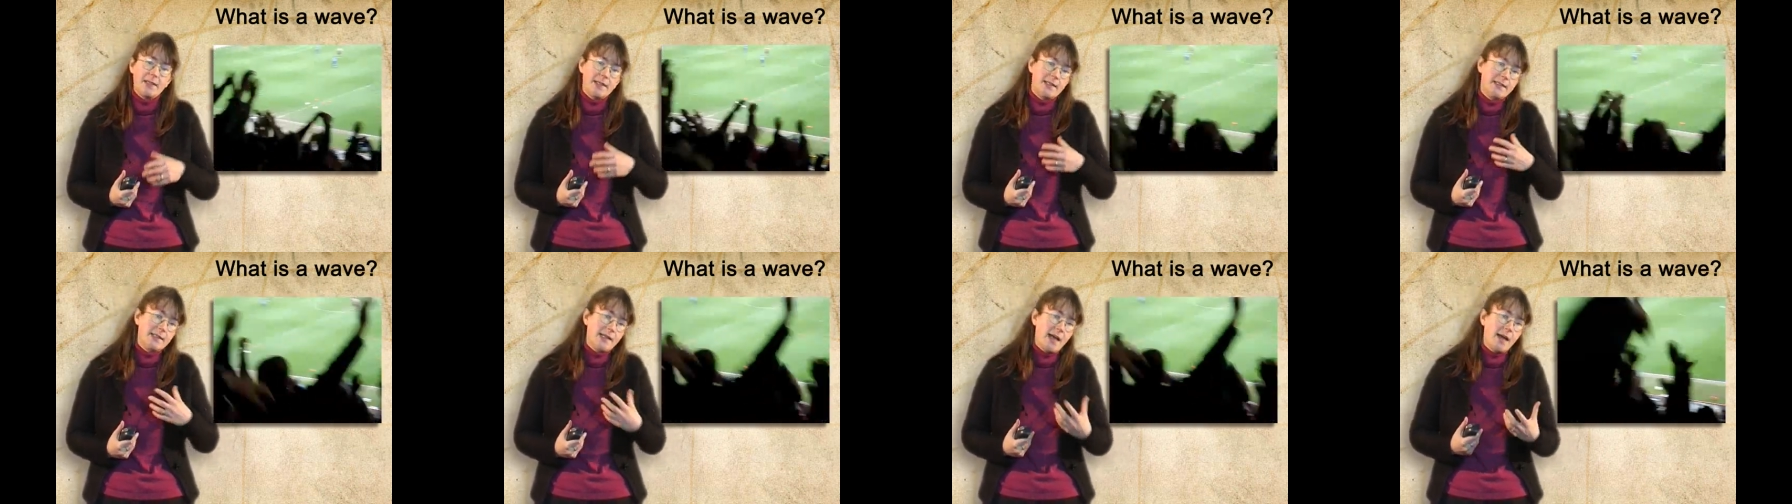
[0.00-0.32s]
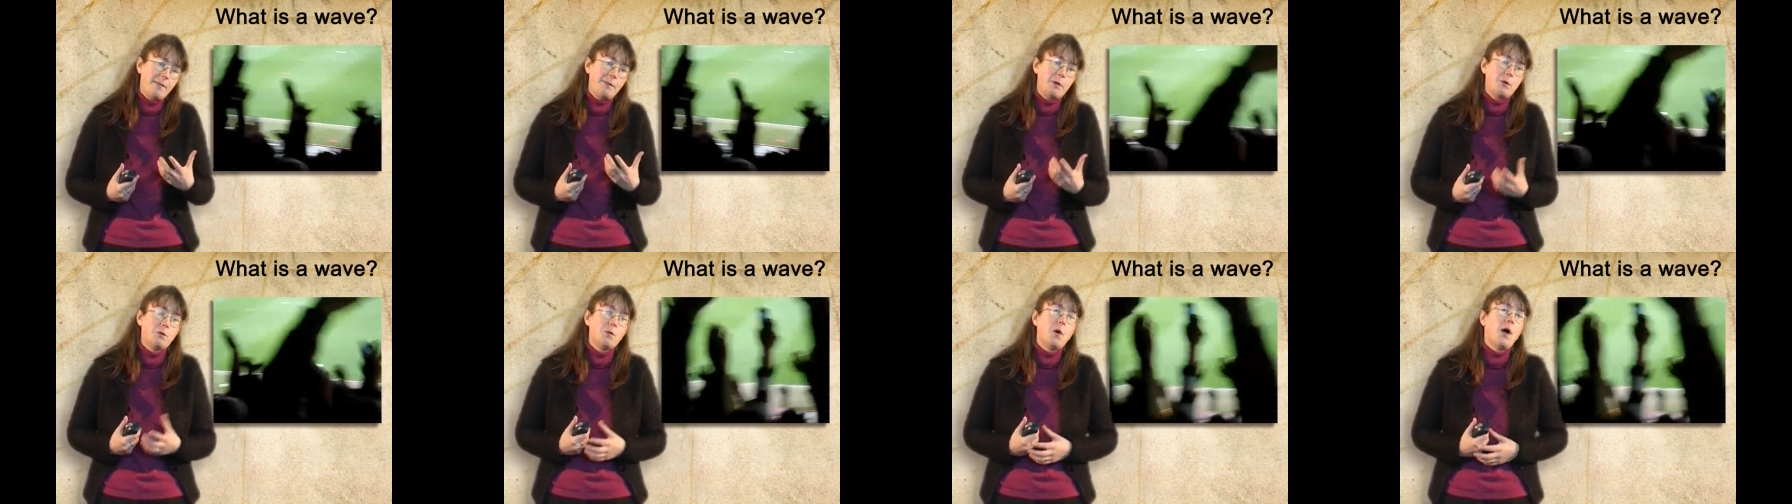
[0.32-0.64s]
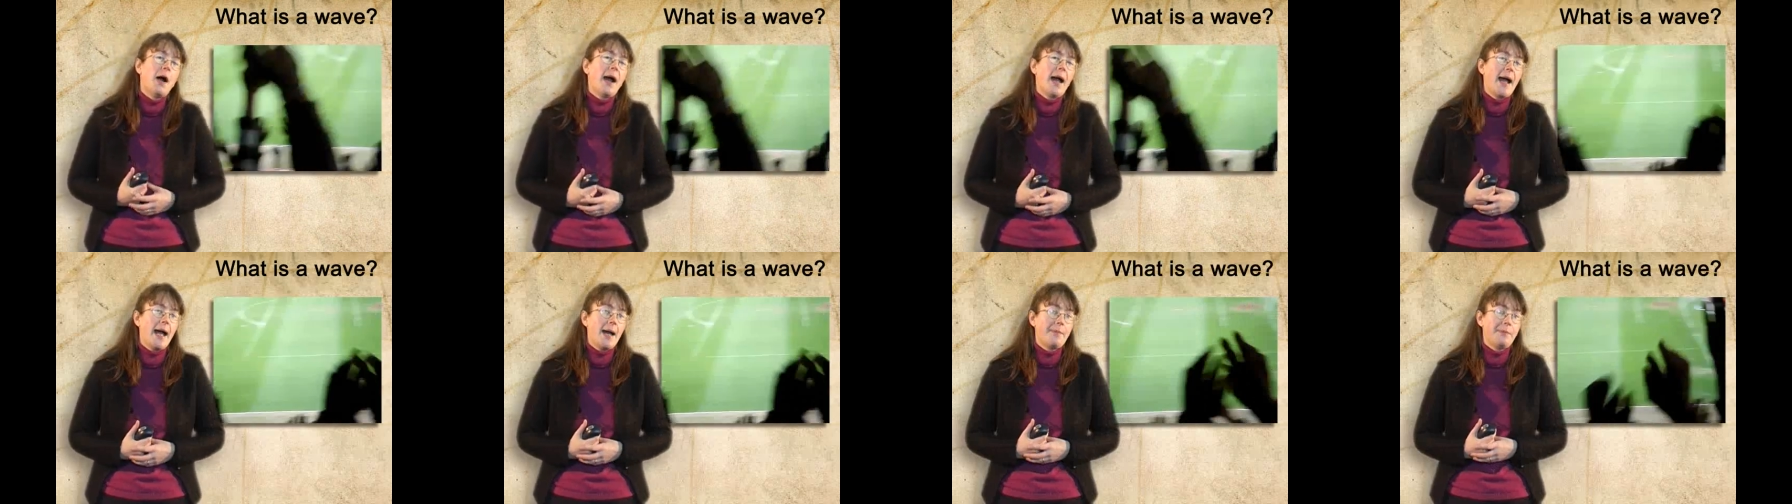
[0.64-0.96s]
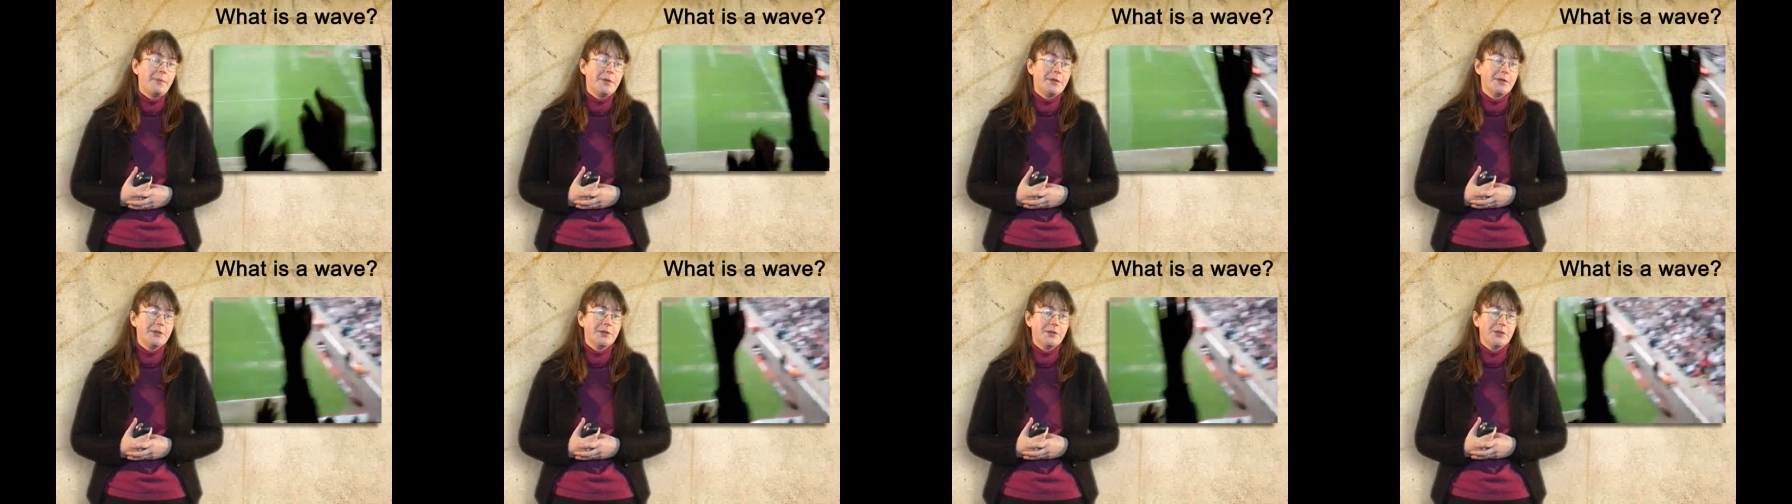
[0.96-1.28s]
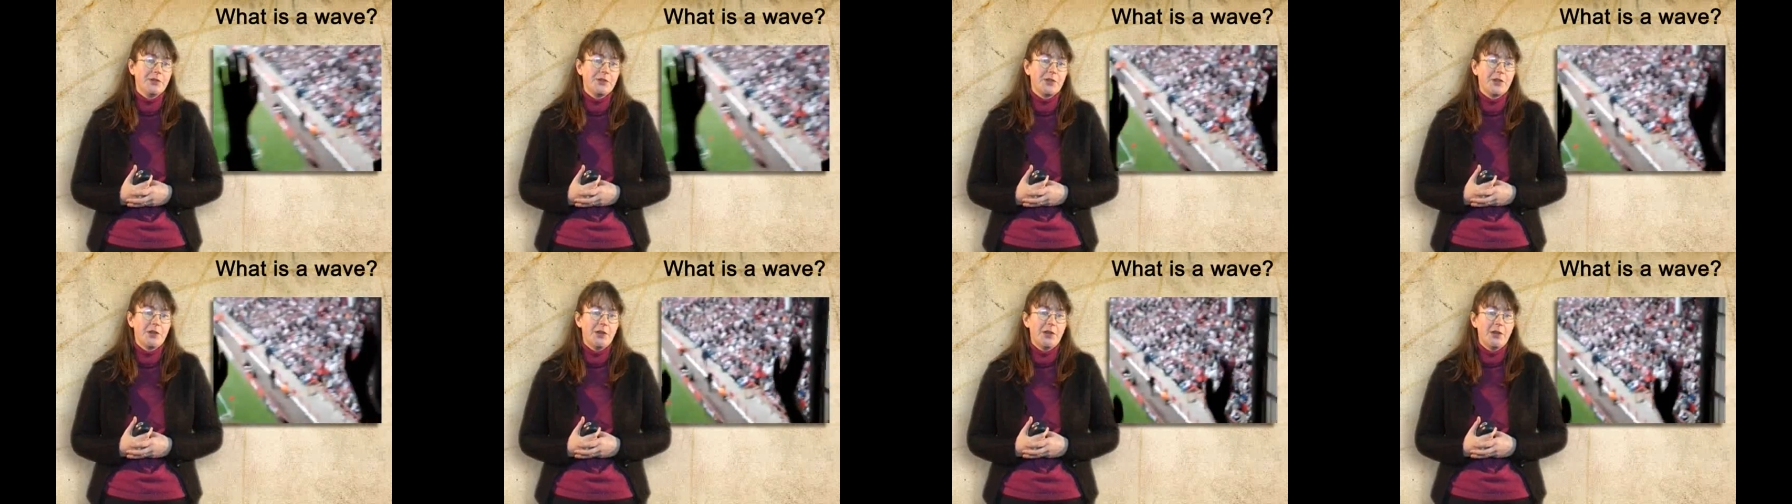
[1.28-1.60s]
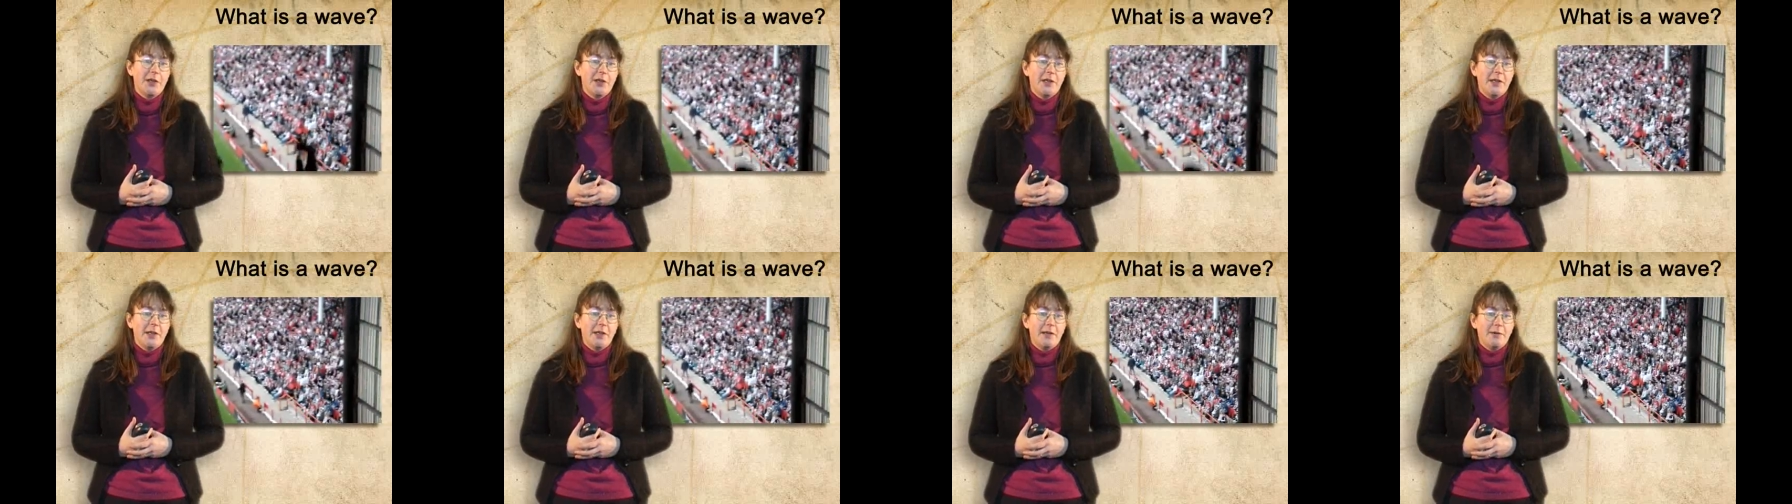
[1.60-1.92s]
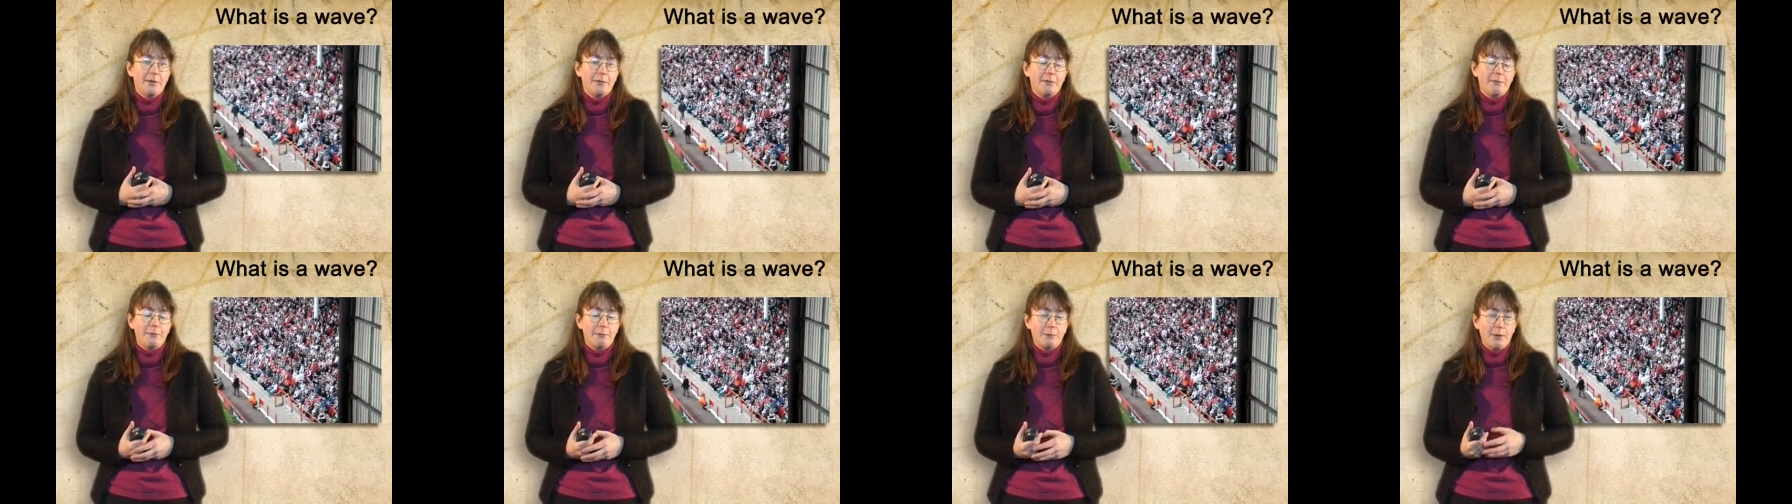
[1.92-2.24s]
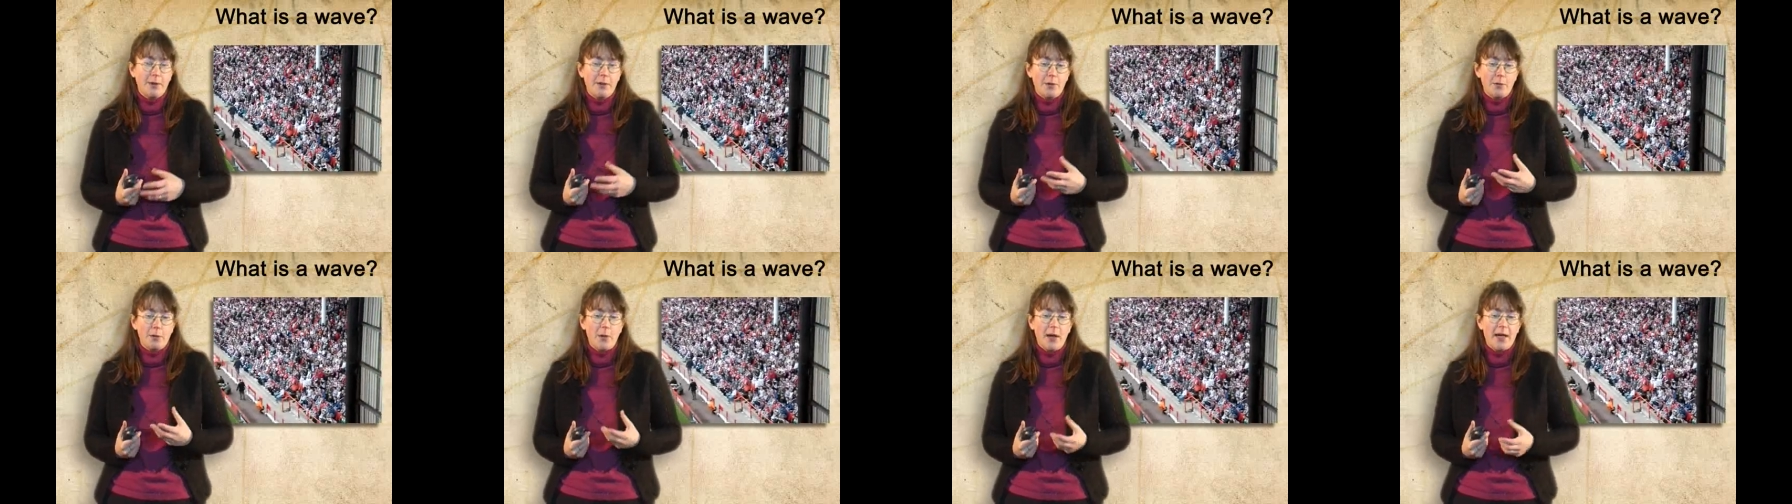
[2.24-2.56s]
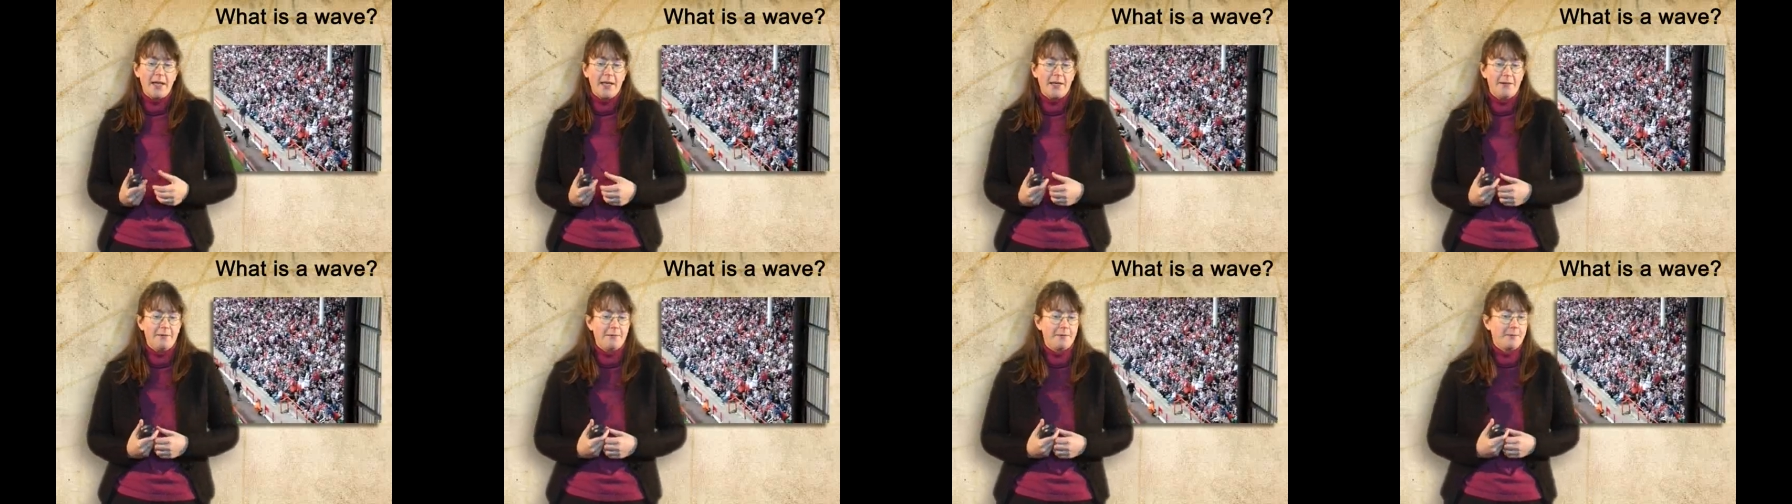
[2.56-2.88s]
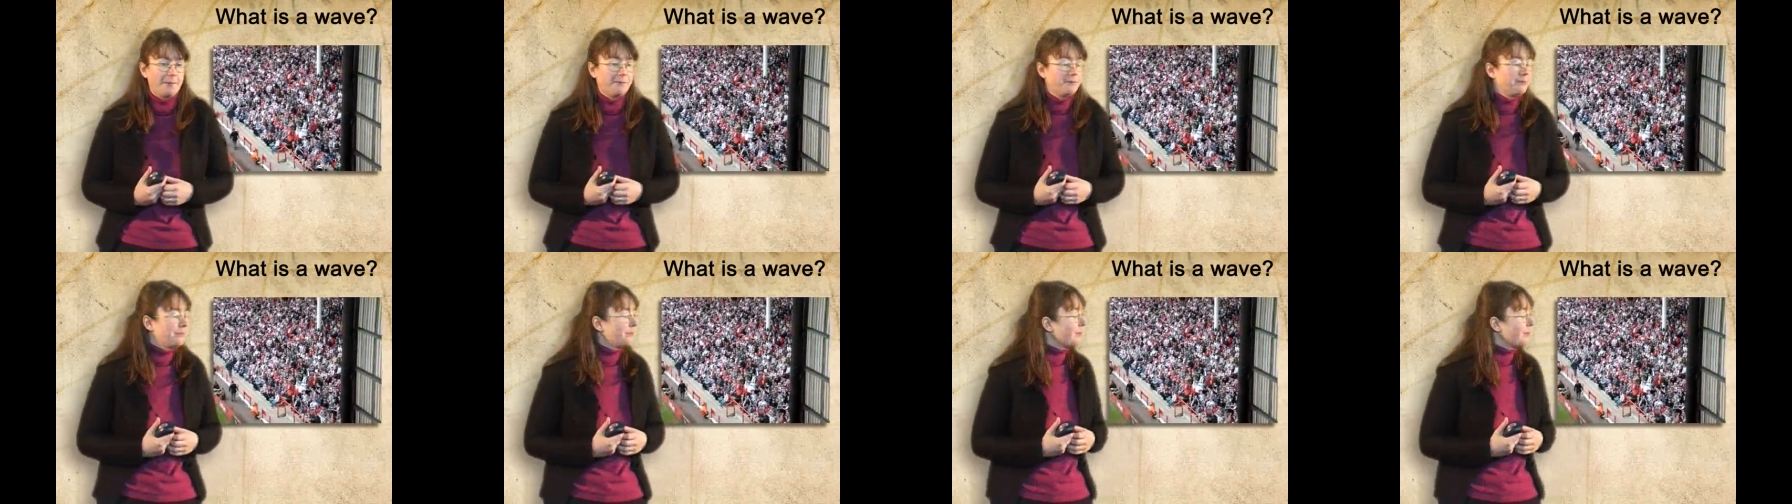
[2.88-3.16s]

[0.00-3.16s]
examine what happens with a wave.